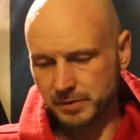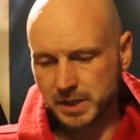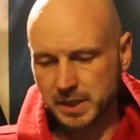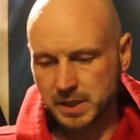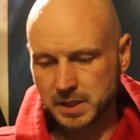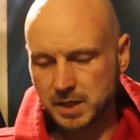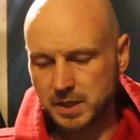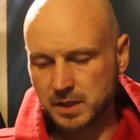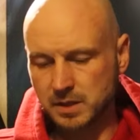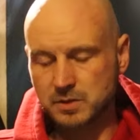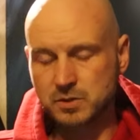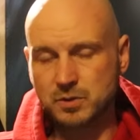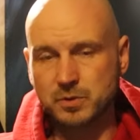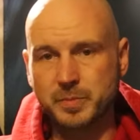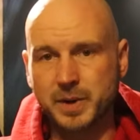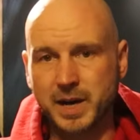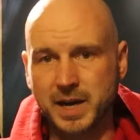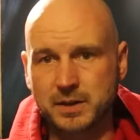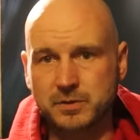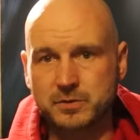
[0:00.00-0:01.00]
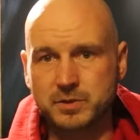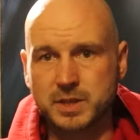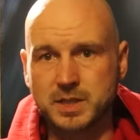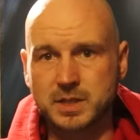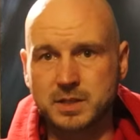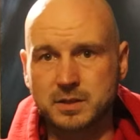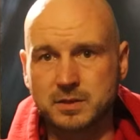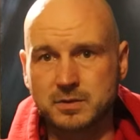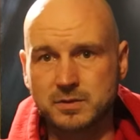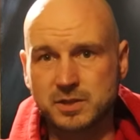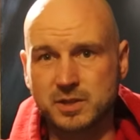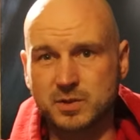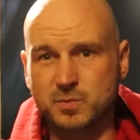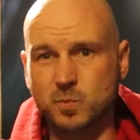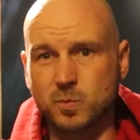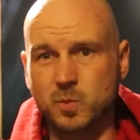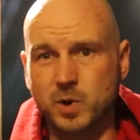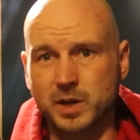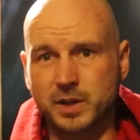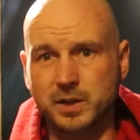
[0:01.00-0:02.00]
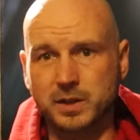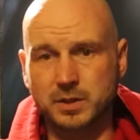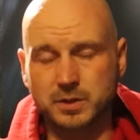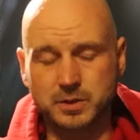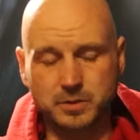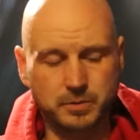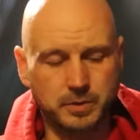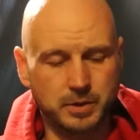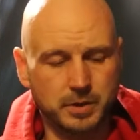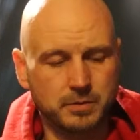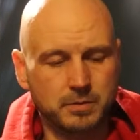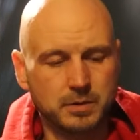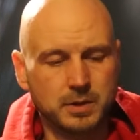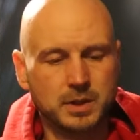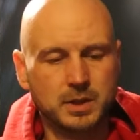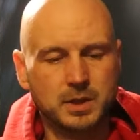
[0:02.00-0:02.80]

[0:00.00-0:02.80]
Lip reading: really need the 2 batteries, just one will do you.